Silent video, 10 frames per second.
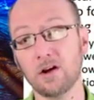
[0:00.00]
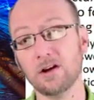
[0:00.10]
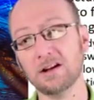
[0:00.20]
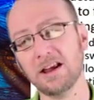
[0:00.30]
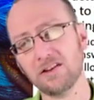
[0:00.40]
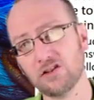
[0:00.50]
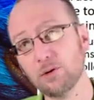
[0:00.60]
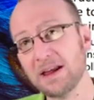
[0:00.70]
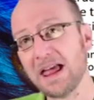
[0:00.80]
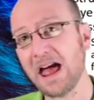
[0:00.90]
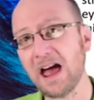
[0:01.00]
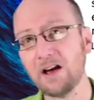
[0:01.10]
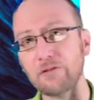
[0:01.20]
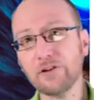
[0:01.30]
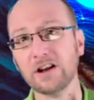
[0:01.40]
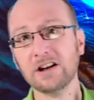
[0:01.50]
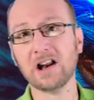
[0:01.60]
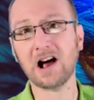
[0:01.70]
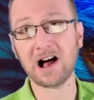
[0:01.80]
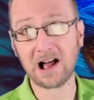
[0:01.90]
Okay, so we have an
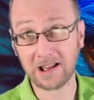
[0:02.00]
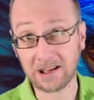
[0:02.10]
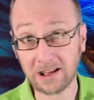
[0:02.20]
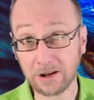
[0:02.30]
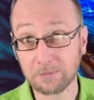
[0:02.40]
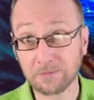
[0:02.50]
eye here,